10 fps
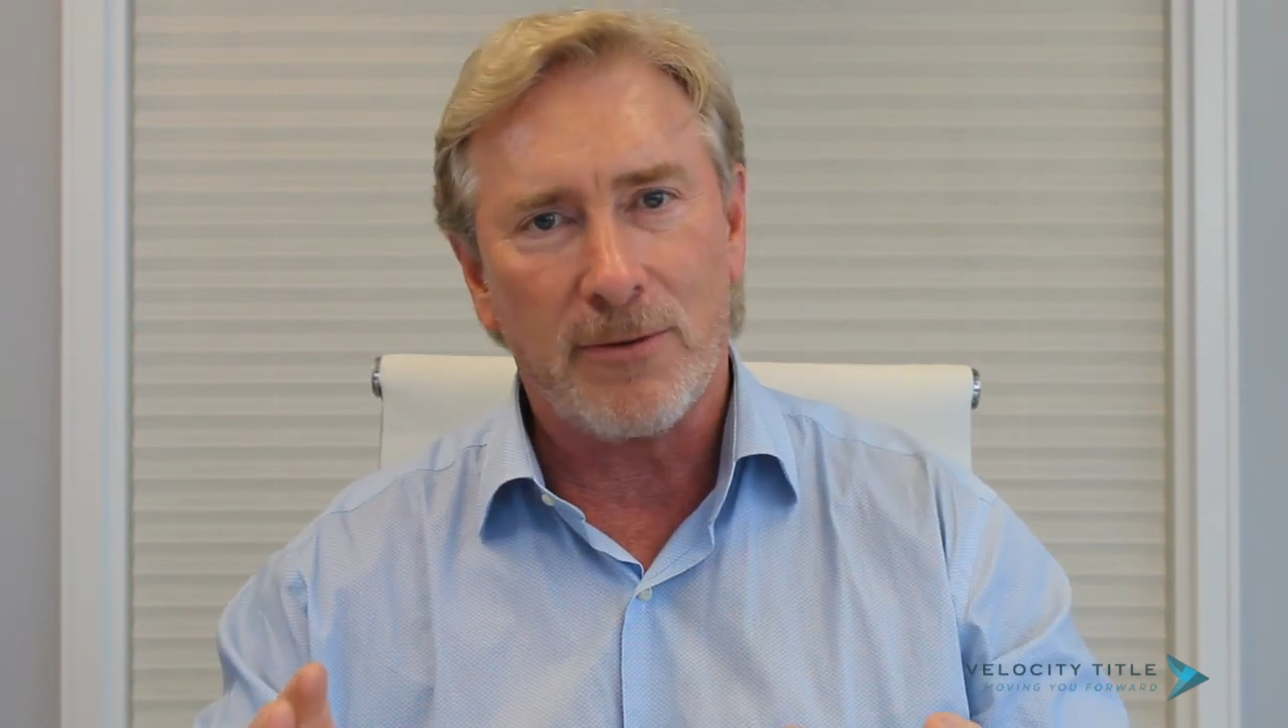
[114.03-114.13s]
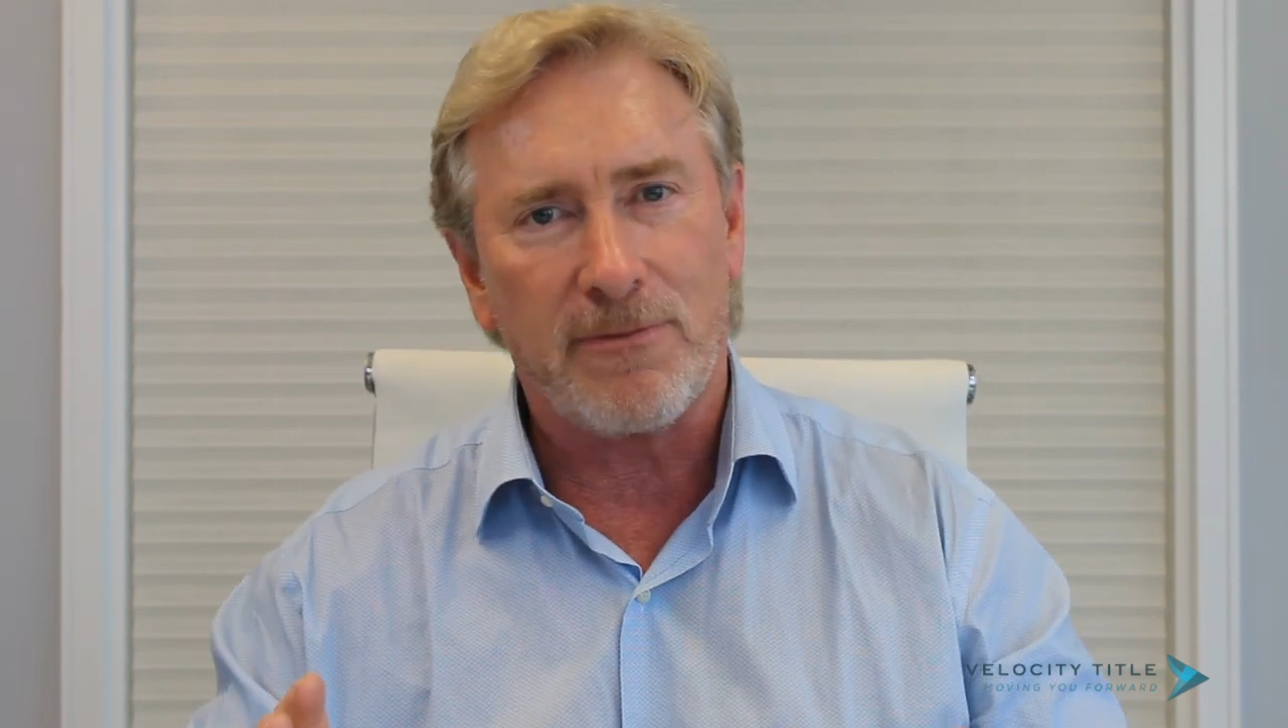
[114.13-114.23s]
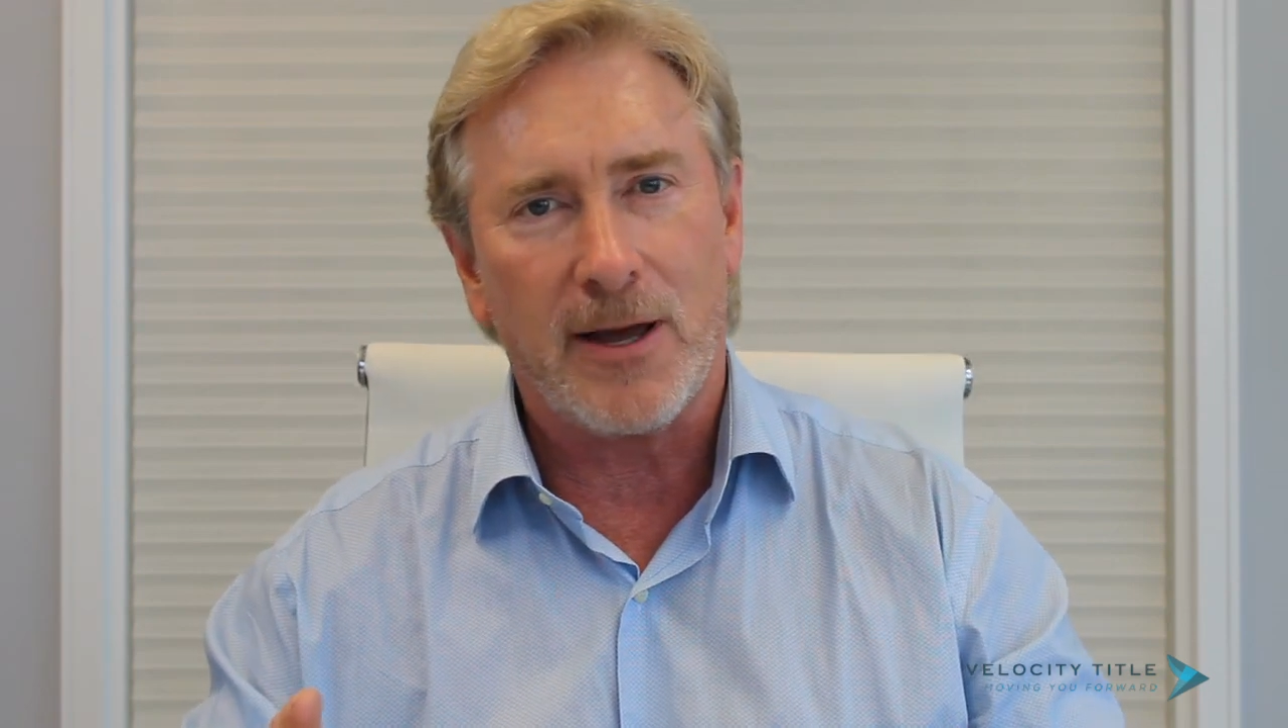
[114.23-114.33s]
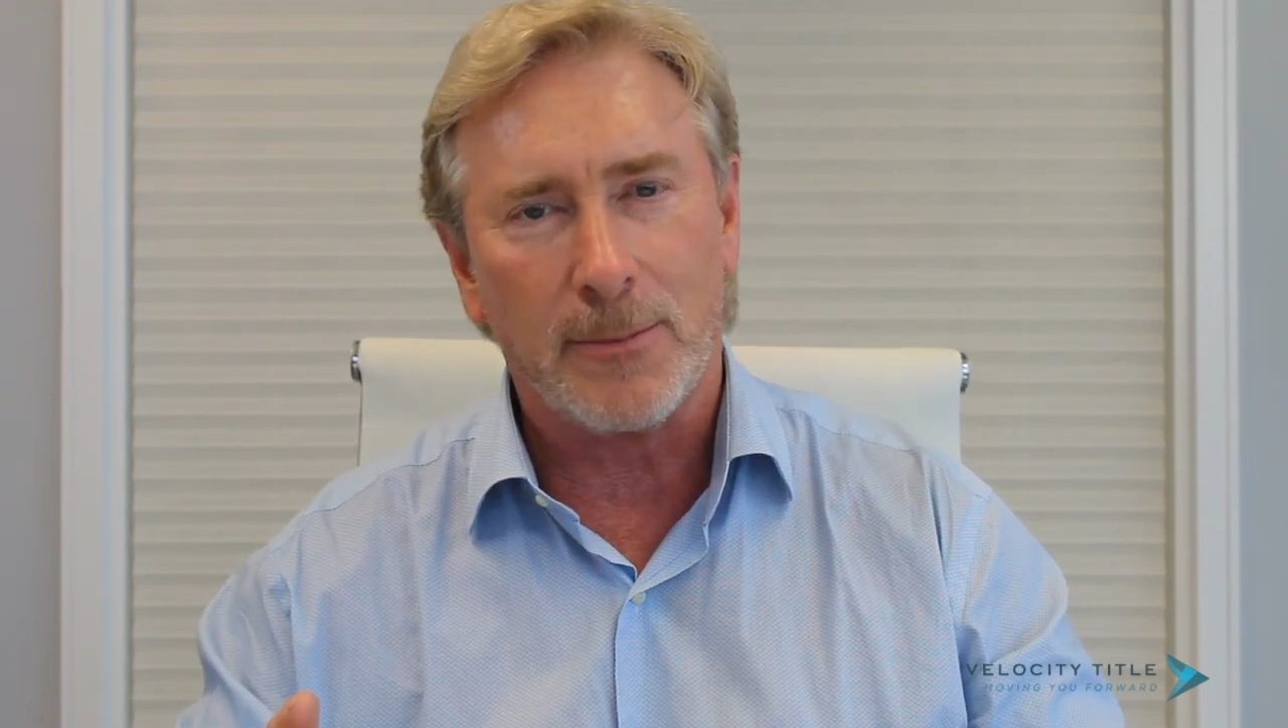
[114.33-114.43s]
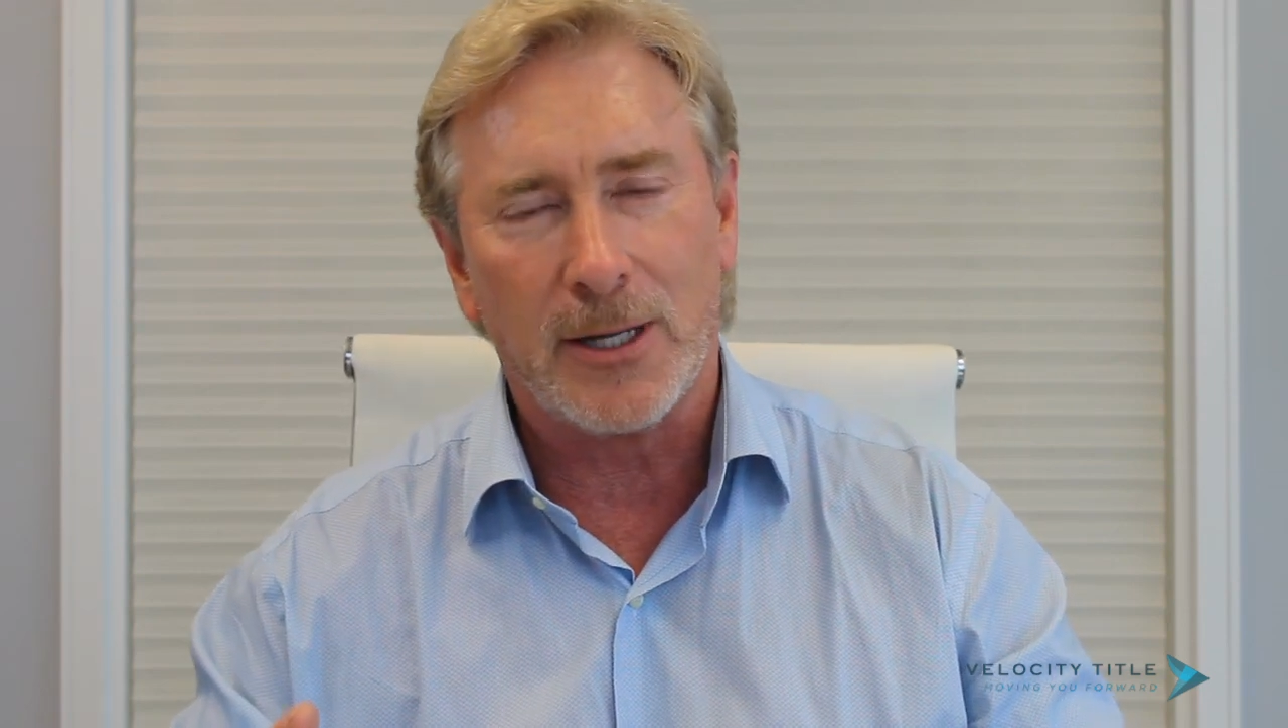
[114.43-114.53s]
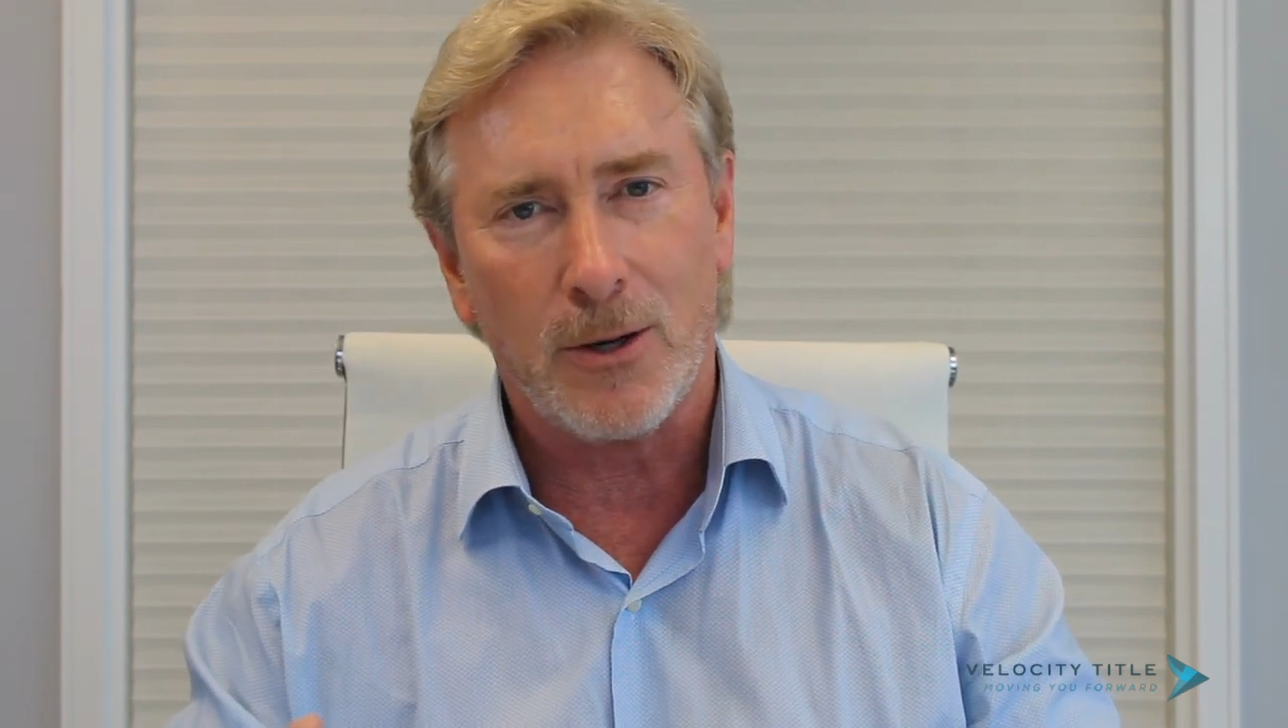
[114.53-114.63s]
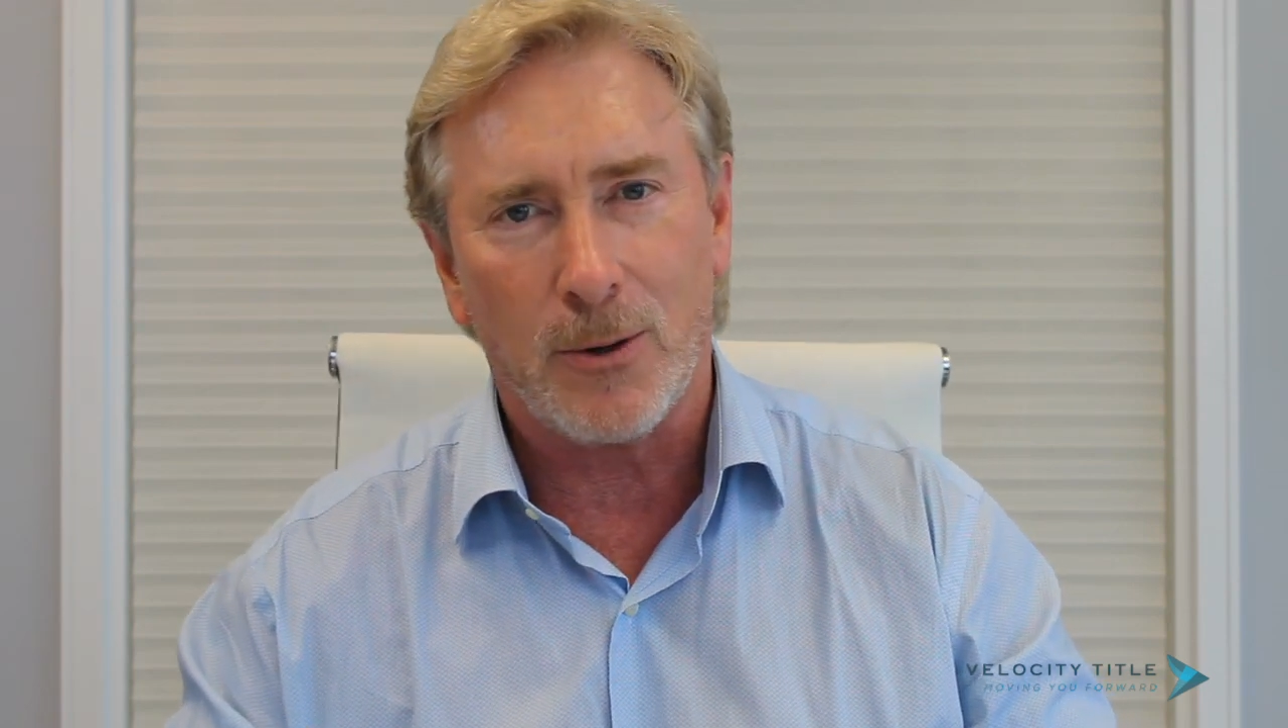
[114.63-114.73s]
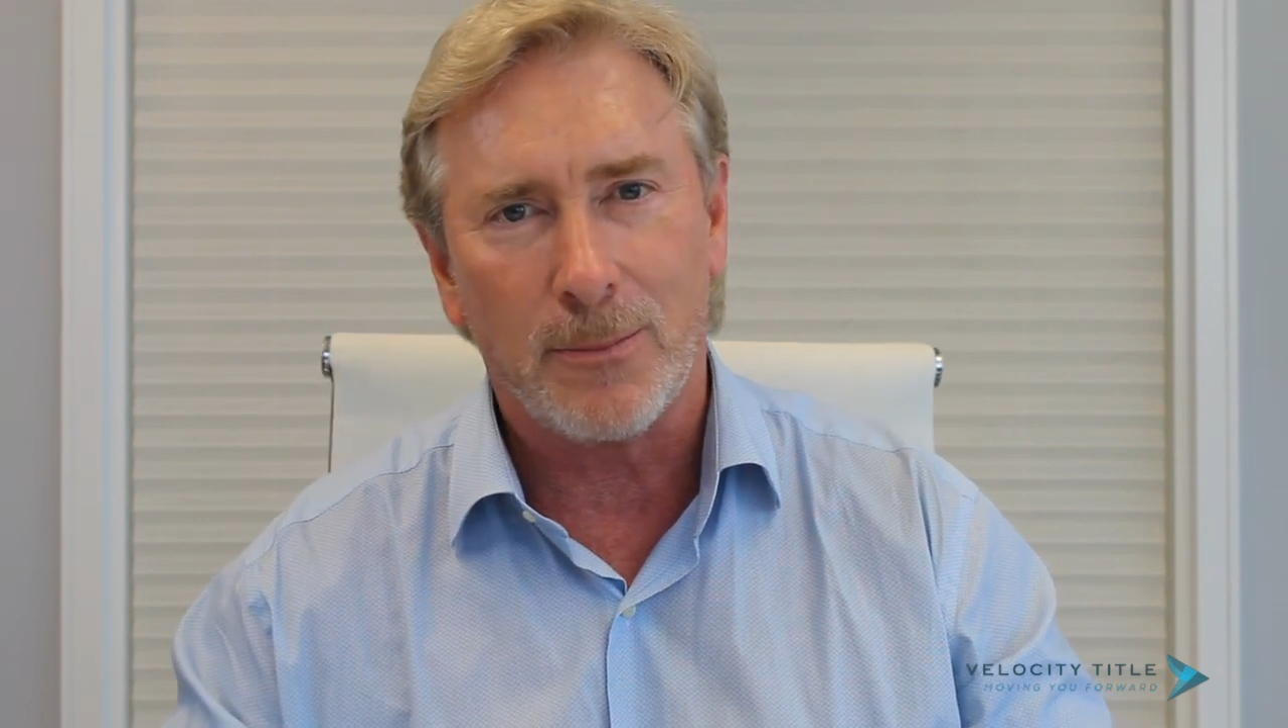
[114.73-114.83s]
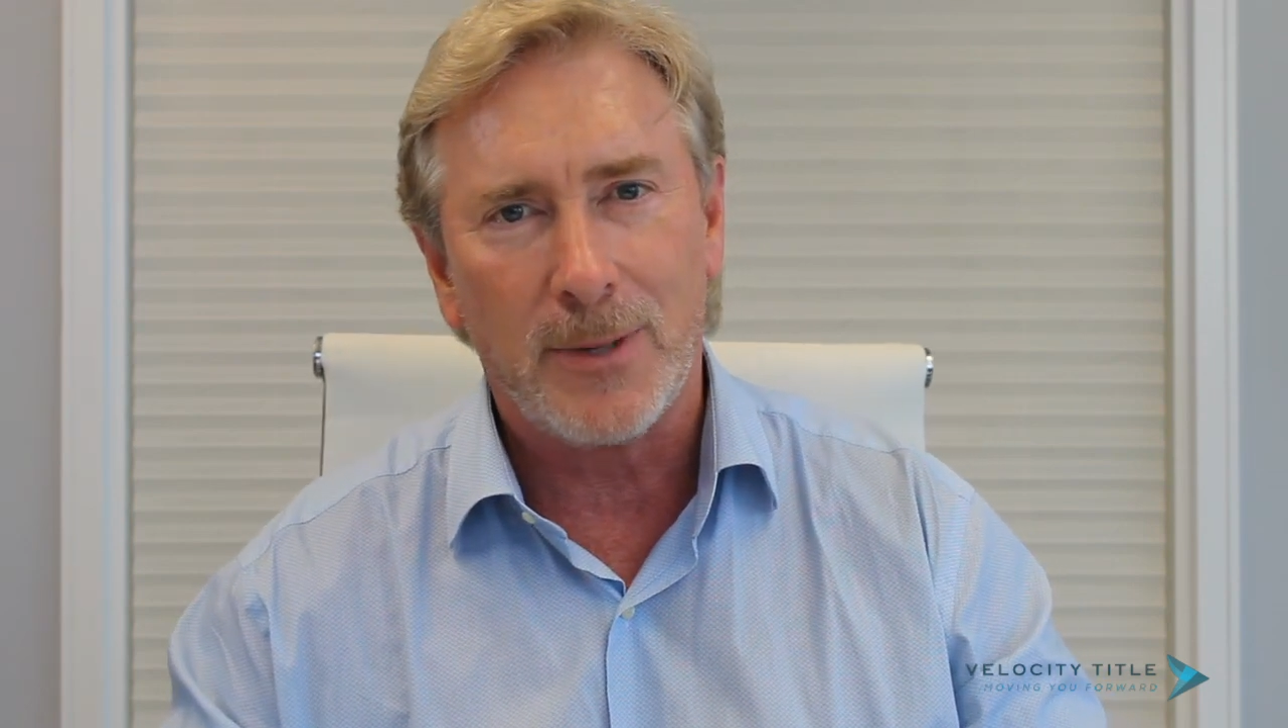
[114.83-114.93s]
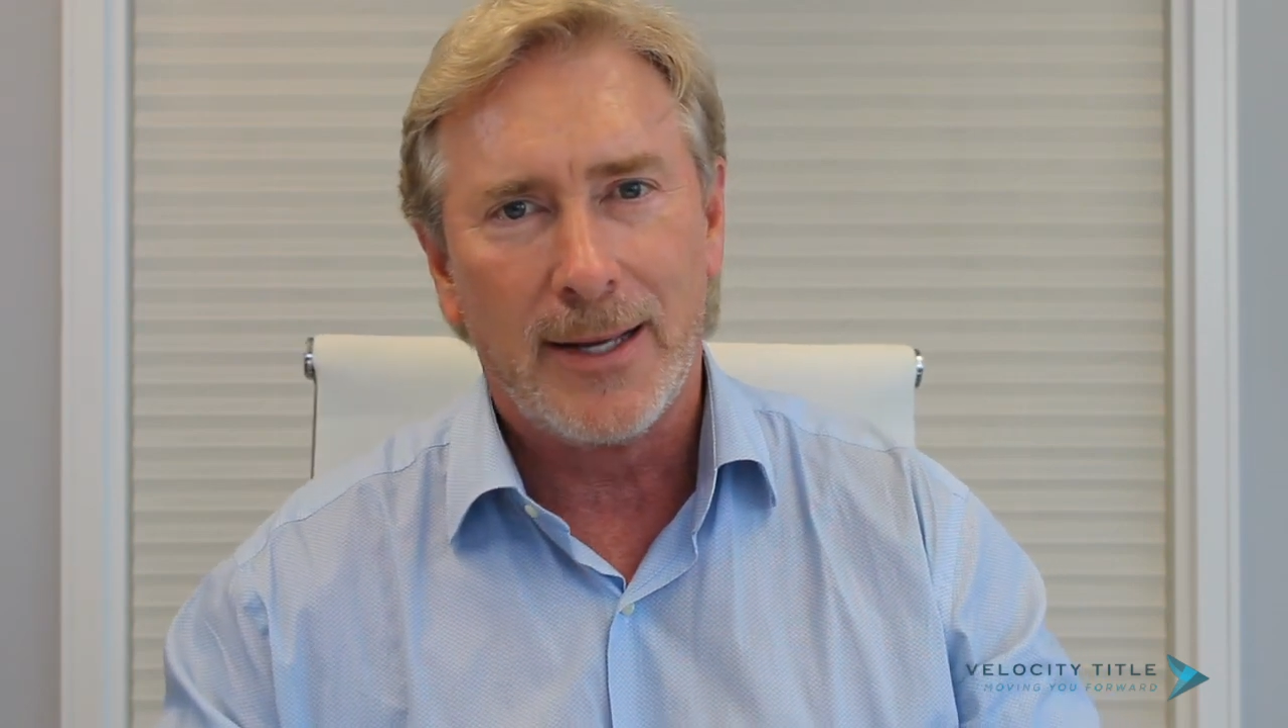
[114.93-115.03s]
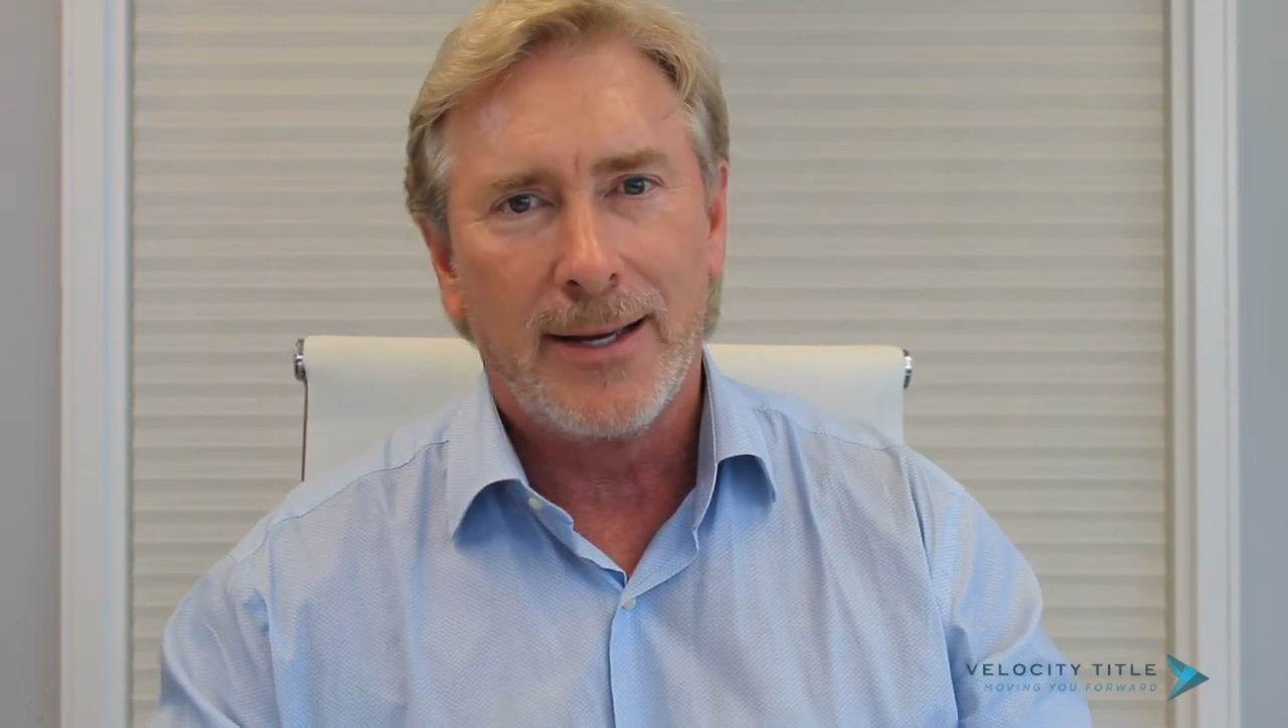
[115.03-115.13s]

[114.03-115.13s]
their family home,